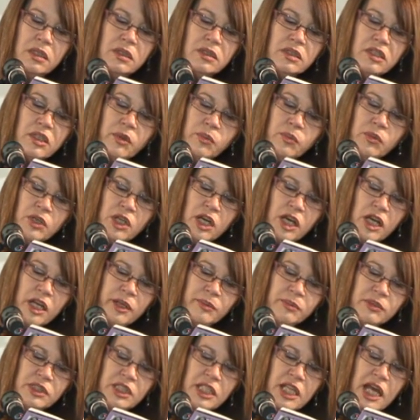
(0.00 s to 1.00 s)

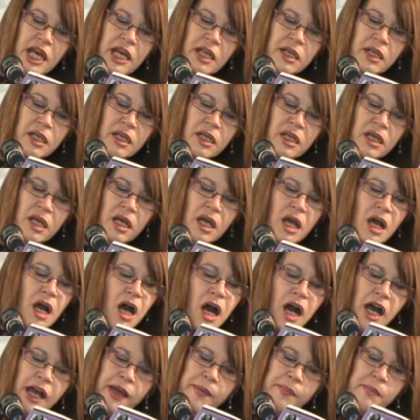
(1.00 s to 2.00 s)
sometimes then,
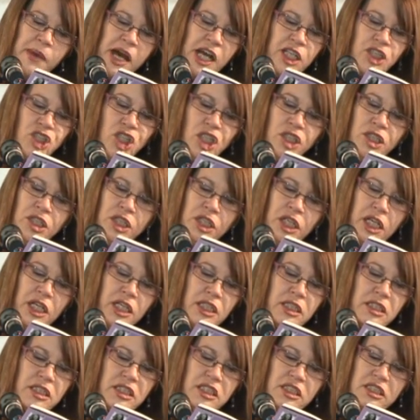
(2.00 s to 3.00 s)
I imagine
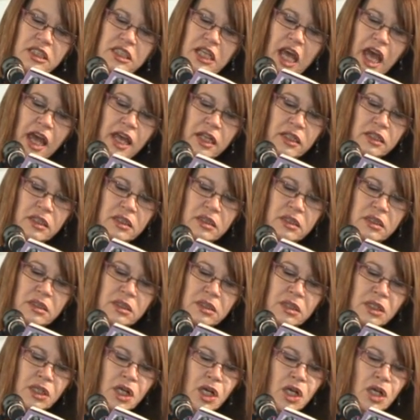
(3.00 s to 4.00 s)
years
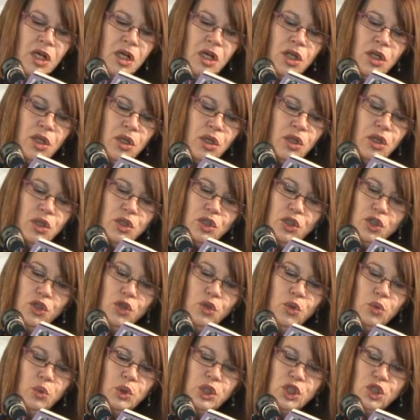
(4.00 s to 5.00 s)
hence, that
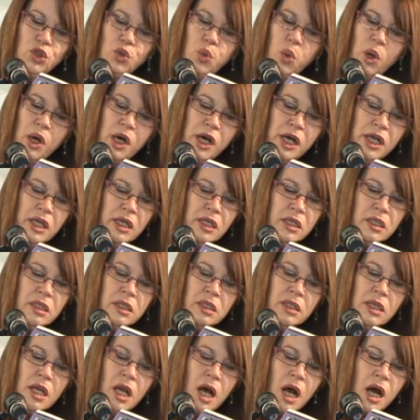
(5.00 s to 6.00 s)
you would twine
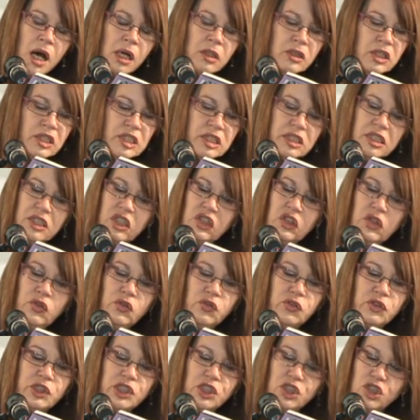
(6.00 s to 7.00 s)
the now
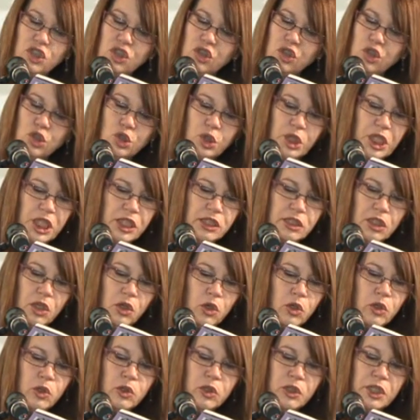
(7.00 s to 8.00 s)
silver-streaked
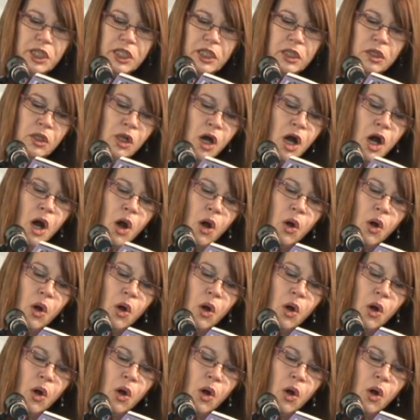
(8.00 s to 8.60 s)
coil,